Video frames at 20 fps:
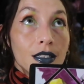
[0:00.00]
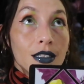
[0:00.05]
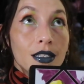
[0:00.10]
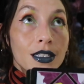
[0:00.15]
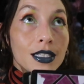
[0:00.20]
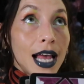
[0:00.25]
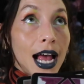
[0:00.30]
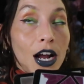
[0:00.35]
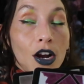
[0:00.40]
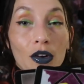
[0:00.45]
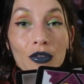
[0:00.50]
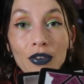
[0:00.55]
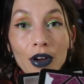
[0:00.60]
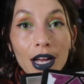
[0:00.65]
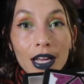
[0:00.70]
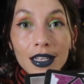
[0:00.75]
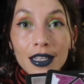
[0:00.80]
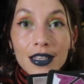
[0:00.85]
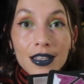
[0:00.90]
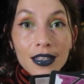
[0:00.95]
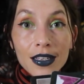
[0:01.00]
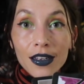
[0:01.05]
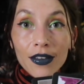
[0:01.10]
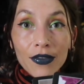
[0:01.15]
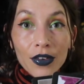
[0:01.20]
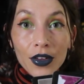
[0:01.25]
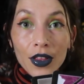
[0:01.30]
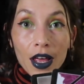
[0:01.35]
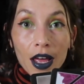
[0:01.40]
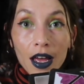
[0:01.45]
sacrifice
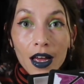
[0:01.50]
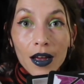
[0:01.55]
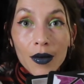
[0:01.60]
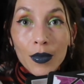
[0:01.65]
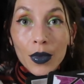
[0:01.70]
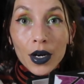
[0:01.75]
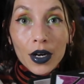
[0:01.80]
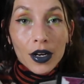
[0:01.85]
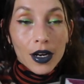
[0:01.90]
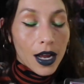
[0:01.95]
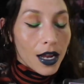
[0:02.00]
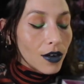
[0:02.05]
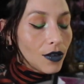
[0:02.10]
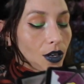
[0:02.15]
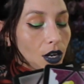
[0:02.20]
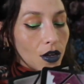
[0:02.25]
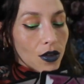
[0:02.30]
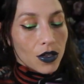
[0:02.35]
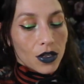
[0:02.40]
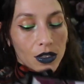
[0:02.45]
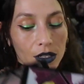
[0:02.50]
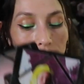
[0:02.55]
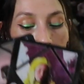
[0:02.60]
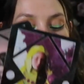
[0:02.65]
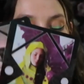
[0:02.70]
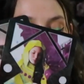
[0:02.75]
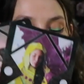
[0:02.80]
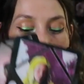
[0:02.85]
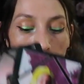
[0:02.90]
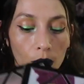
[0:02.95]
for them, or I don't know. There's
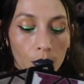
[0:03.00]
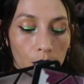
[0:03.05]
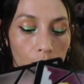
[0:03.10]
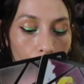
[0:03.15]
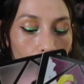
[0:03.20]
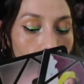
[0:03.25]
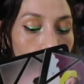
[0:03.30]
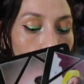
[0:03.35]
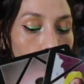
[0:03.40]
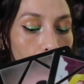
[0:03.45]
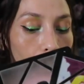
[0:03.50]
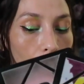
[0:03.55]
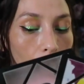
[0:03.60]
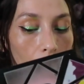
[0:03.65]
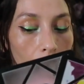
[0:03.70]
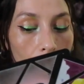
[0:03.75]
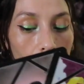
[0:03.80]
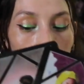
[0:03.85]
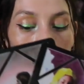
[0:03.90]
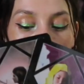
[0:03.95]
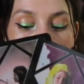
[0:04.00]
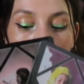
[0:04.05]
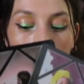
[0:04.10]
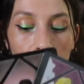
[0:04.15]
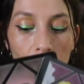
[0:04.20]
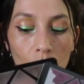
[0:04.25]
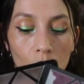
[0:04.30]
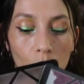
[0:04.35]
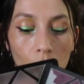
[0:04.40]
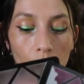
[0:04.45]
something
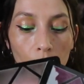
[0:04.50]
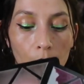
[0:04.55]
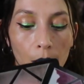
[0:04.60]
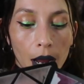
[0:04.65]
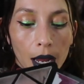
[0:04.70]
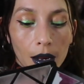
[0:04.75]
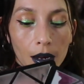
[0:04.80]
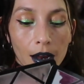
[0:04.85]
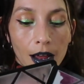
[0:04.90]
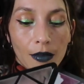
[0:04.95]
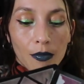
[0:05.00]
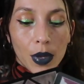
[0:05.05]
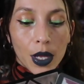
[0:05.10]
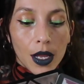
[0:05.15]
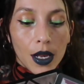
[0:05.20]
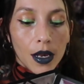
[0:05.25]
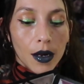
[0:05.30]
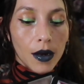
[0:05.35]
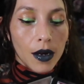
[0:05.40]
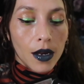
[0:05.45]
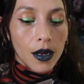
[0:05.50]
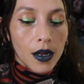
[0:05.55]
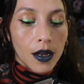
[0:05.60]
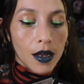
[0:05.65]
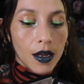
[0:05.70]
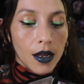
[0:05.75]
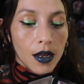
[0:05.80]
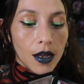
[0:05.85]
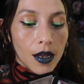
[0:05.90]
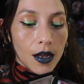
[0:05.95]
that you might have been
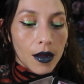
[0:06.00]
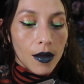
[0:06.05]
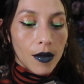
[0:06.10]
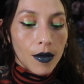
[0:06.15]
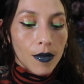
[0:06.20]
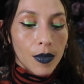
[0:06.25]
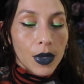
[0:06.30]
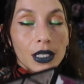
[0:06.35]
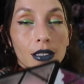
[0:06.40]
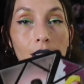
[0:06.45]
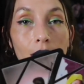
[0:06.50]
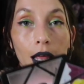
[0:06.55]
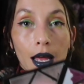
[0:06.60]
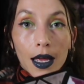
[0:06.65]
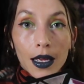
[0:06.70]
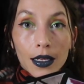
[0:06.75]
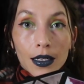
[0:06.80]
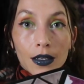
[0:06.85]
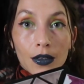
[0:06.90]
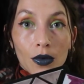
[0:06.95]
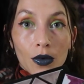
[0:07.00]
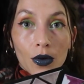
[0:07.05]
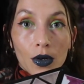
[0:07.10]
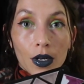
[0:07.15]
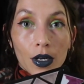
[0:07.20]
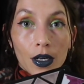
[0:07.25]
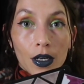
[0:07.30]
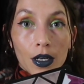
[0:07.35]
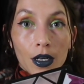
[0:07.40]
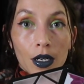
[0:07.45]
misled,
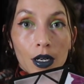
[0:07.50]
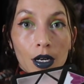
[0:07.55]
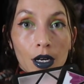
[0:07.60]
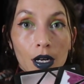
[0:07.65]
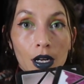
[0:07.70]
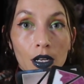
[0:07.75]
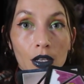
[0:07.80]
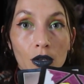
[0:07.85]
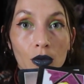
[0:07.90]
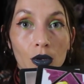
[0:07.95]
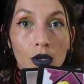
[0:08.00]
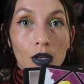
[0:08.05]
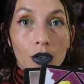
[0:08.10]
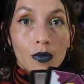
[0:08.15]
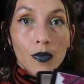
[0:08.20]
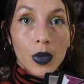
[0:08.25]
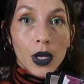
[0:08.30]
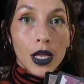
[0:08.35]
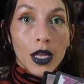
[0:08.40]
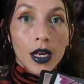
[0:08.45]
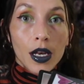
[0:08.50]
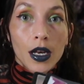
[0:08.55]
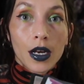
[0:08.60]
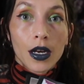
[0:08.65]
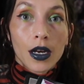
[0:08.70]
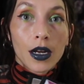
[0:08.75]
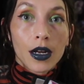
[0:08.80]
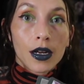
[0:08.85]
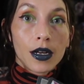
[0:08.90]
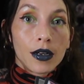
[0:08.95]
or you could have
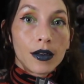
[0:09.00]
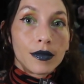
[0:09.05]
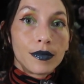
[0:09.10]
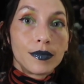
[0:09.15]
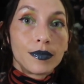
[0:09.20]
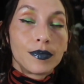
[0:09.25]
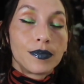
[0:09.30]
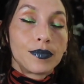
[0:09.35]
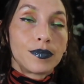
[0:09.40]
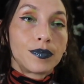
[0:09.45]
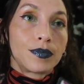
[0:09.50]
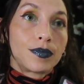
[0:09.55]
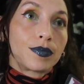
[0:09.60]
been